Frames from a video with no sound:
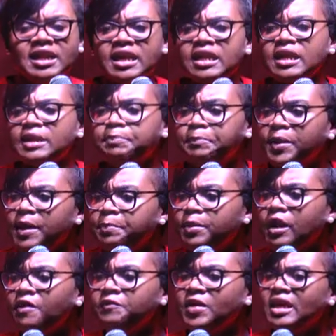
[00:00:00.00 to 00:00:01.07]
needed
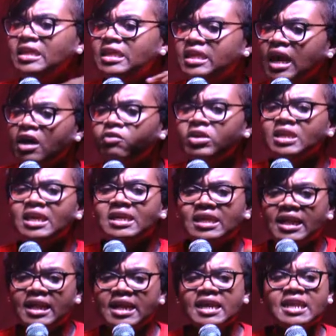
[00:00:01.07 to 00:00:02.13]
people of integrity
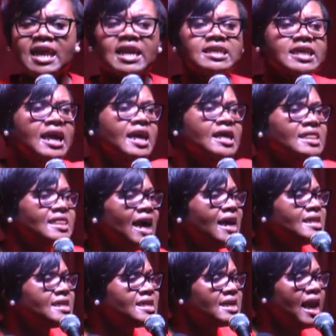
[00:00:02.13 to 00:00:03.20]
to lead us,
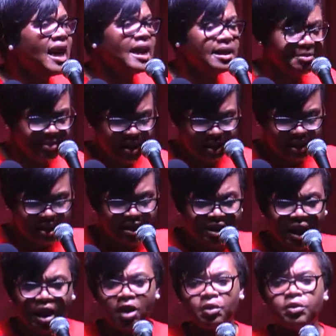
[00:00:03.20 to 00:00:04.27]
that time is
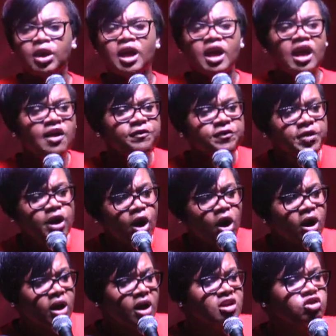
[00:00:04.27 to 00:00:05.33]
now. If
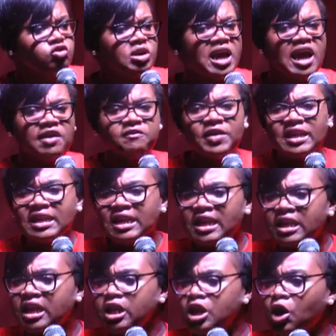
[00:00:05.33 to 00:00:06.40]
your country ever
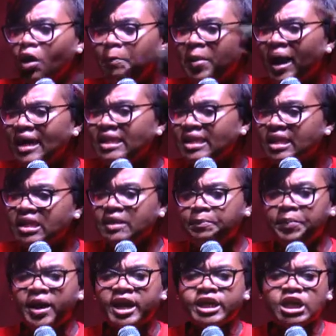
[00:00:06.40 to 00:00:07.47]
needed your
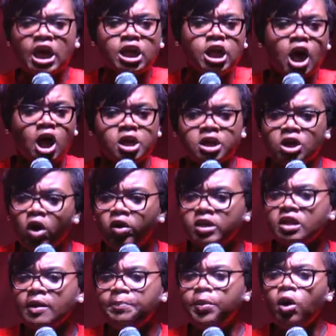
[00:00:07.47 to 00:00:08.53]
participation, your
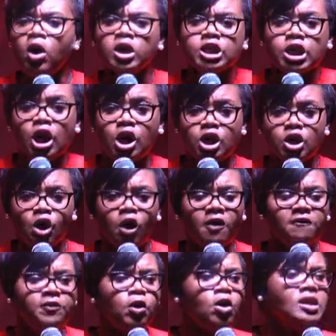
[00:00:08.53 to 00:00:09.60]
support,
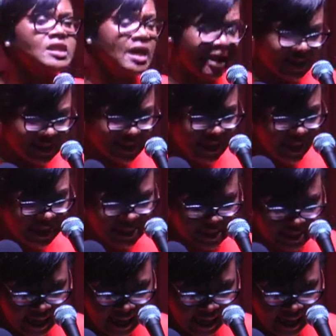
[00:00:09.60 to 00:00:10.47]
your vote, that